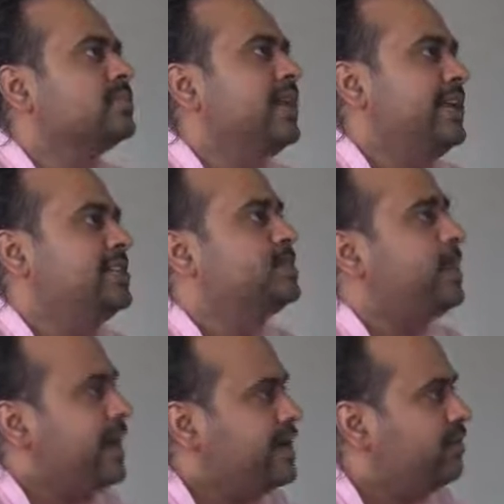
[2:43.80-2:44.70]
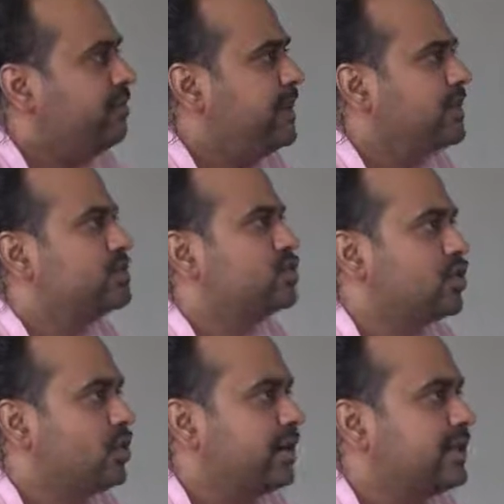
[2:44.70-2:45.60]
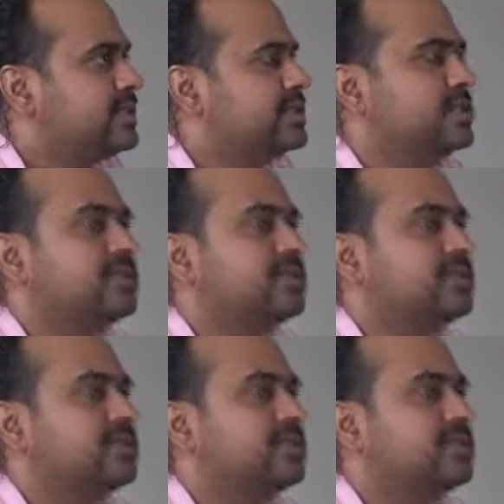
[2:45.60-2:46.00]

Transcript: That in spite of being so rich,